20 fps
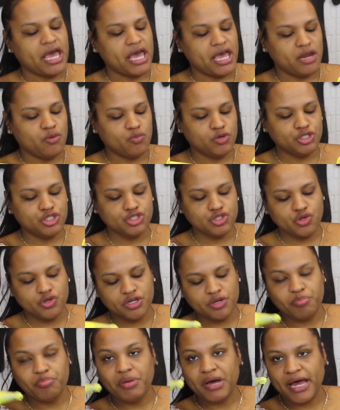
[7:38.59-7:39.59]
and we're just
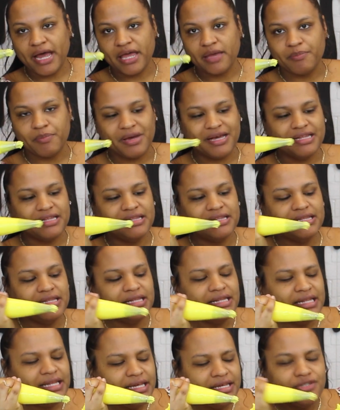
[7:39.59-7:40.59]
going to pipe a
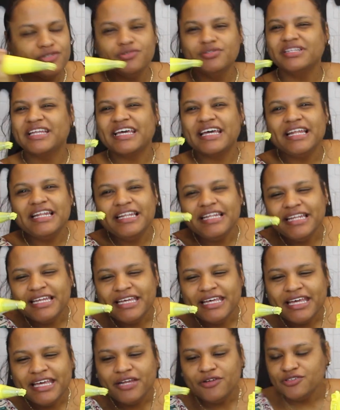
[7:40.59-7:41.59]
little, like a
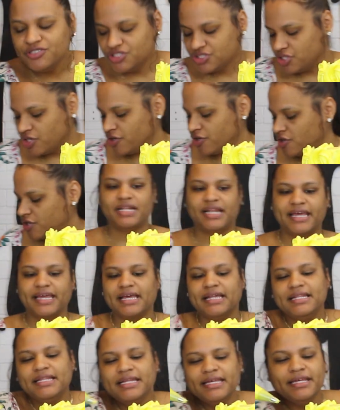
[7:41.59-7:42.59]
little star on,
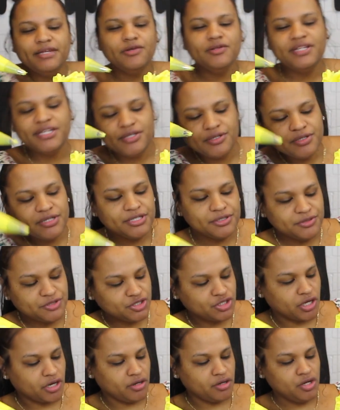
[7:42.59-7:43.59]
like little
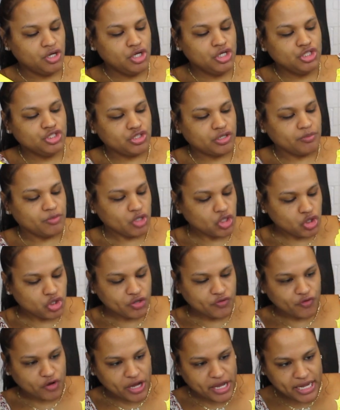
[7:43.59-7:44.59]
star. So I'm going to
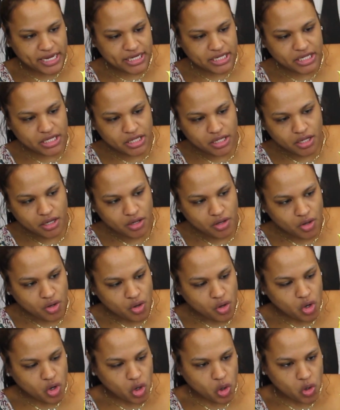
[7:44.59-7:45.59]
look for any
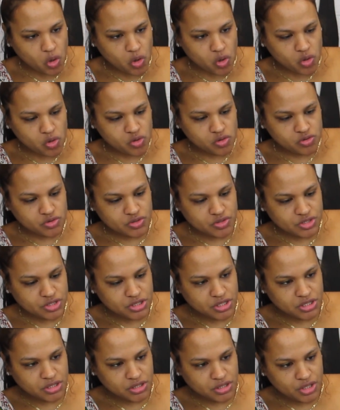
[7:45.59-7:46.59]

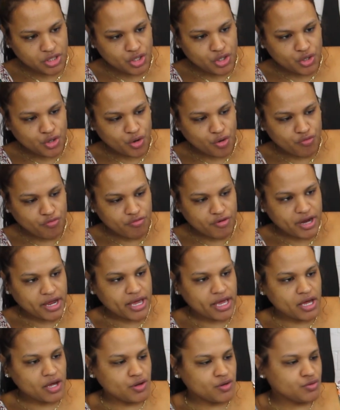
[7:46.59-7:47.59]
holes
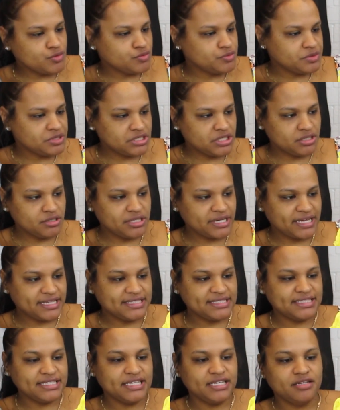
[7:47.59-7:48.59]
around,
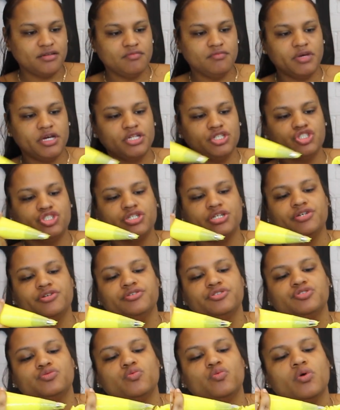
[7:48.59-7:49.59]
not seeing much.
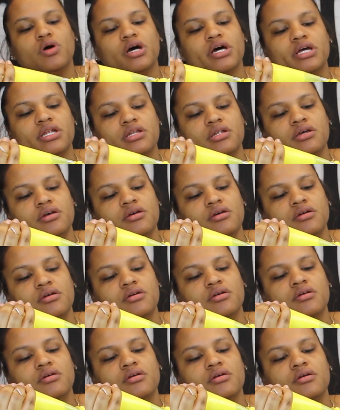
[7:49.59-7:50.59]
Here's one,
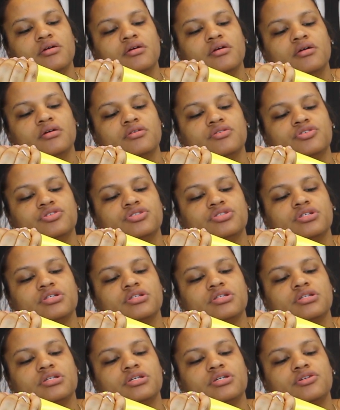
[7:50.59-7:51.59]
just a
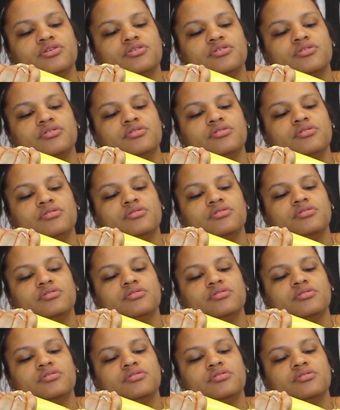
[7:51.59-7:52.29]
little.